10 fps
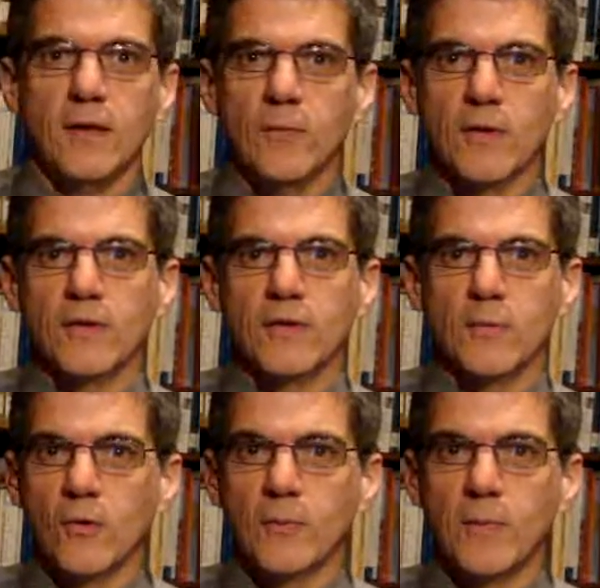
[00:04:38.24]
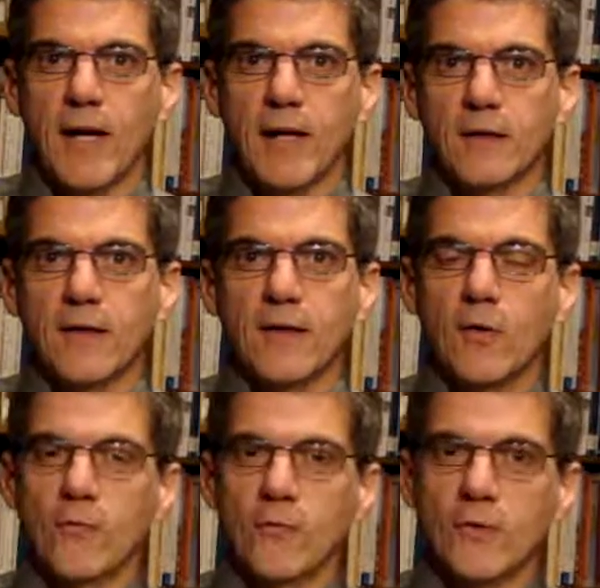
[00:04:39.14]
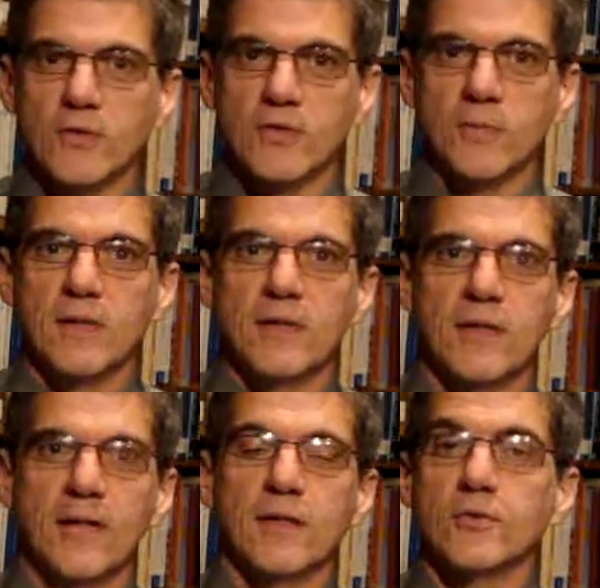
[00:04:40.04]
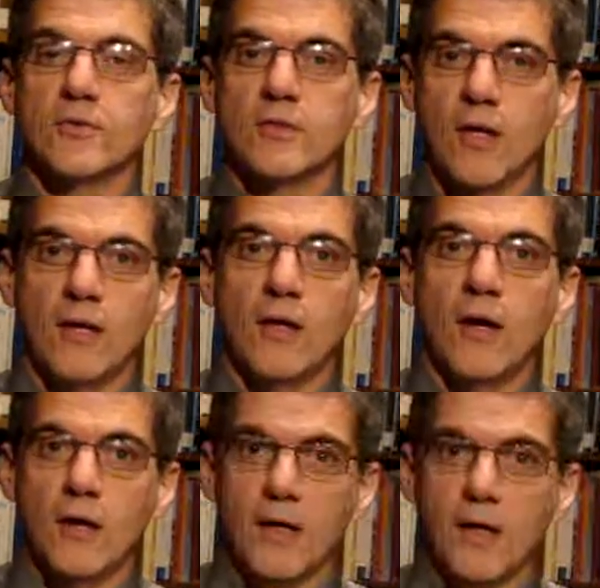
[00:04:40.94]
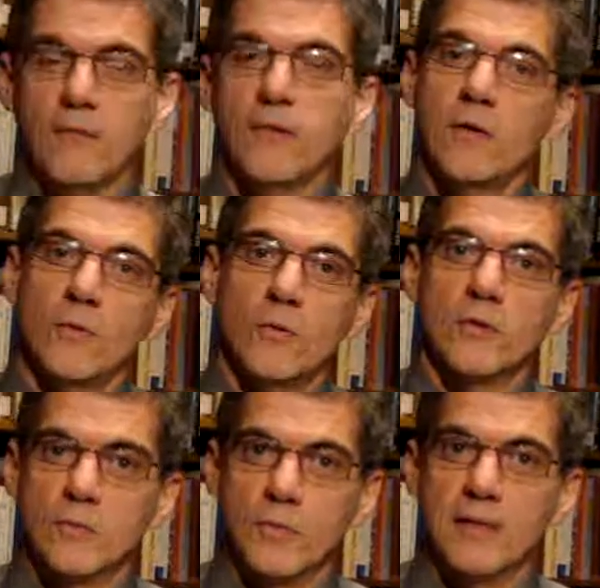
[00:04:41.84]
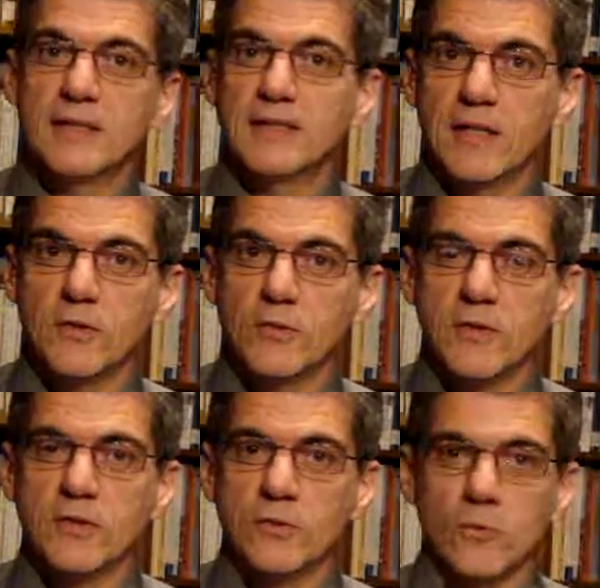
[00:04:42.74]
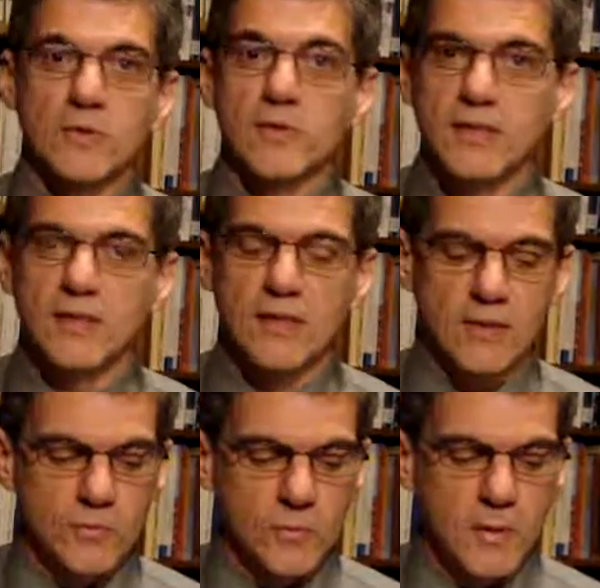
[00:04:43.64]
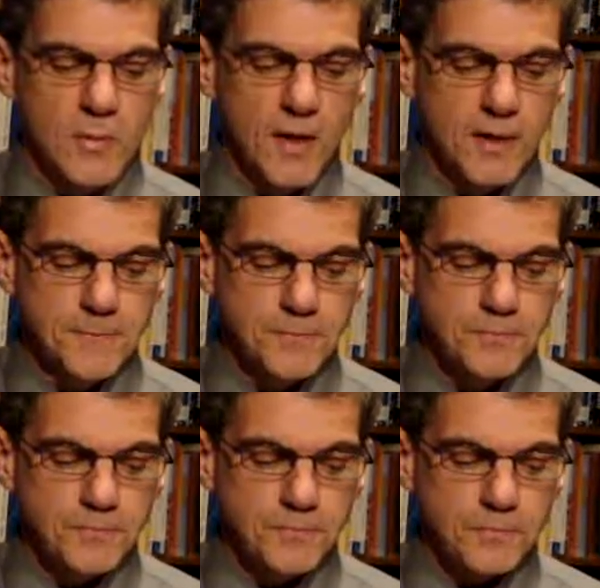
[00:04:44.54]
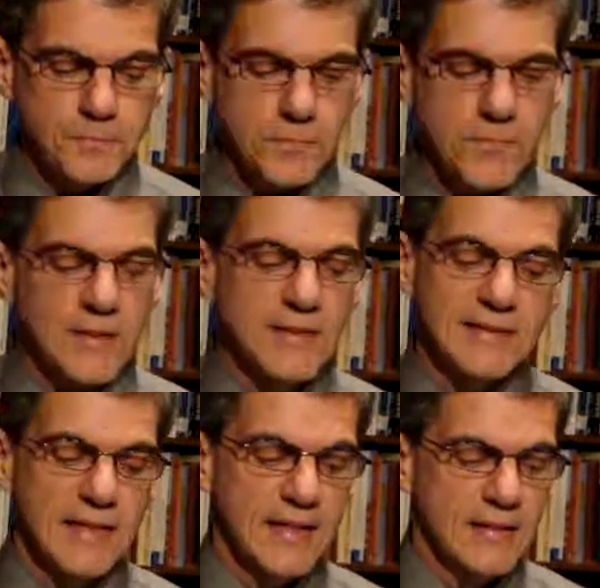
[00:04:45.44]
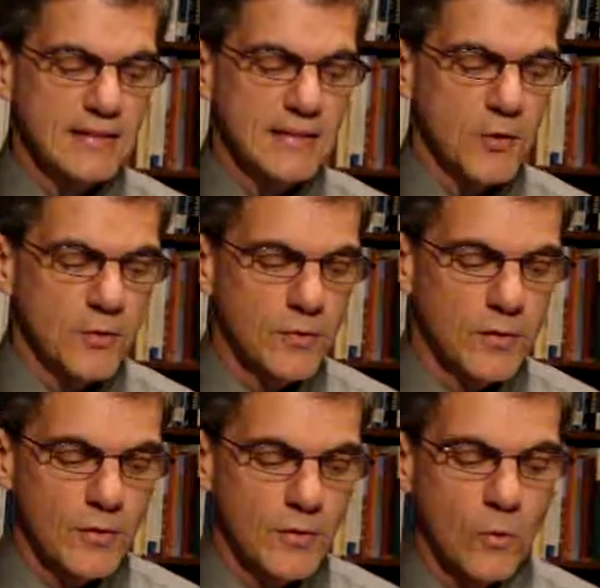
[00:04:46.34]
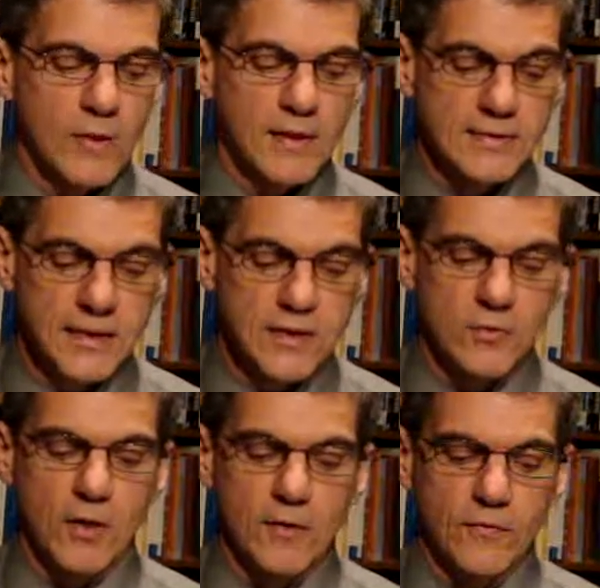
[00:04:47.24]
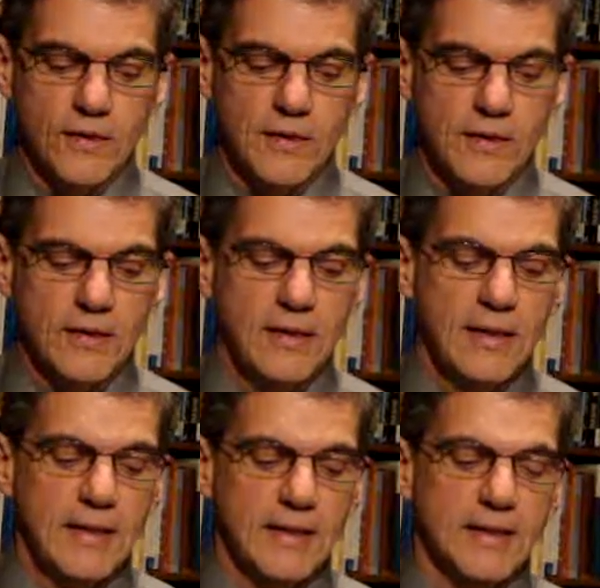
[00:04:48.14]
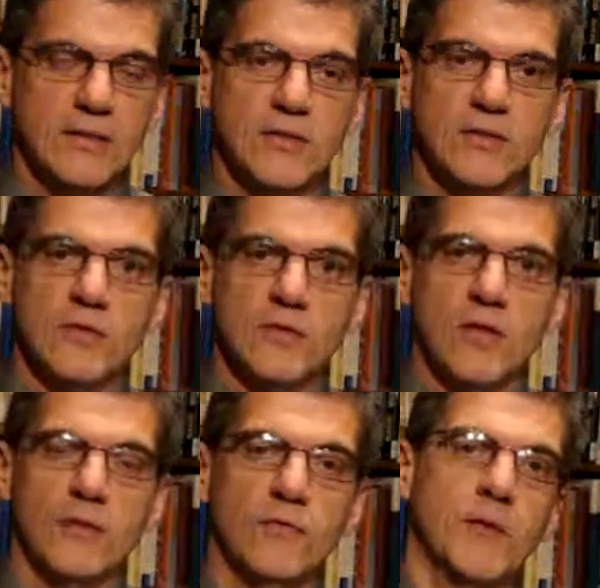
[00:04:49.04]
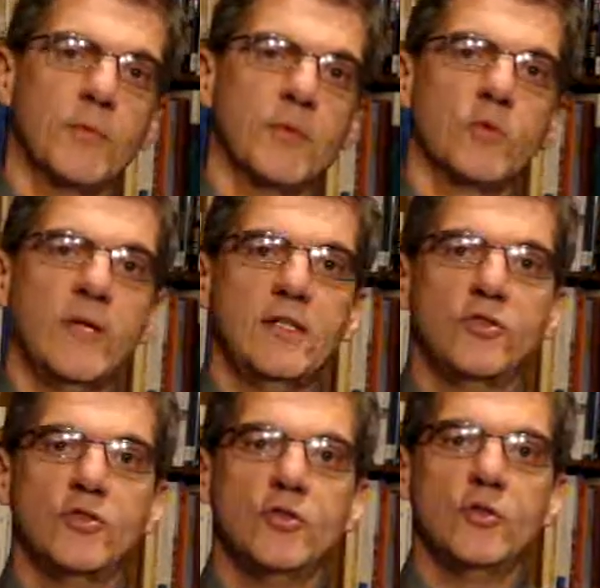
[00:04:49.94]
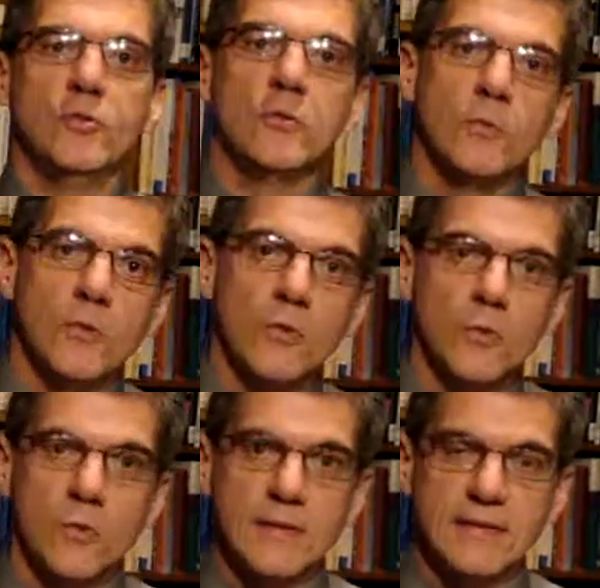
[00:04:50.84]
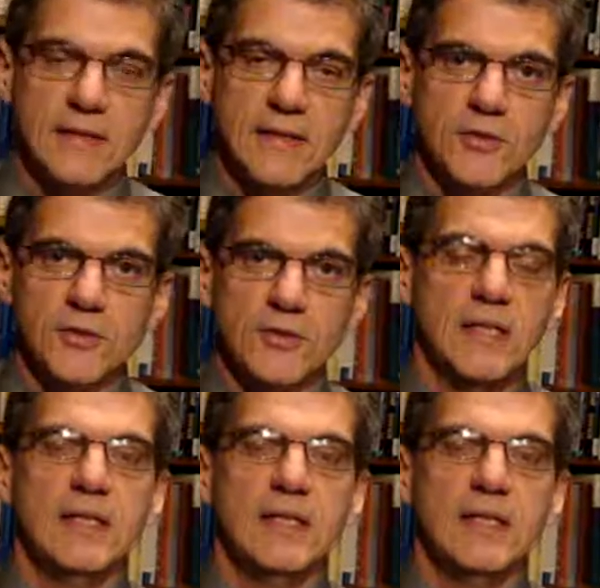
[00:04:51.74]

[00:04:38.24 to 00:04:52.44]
Well, they're both battling over something that there's not a lot of, which would be the scarce resource, in this case would be money. The second is interorganizational conflict. This is conflict between two or more organizations.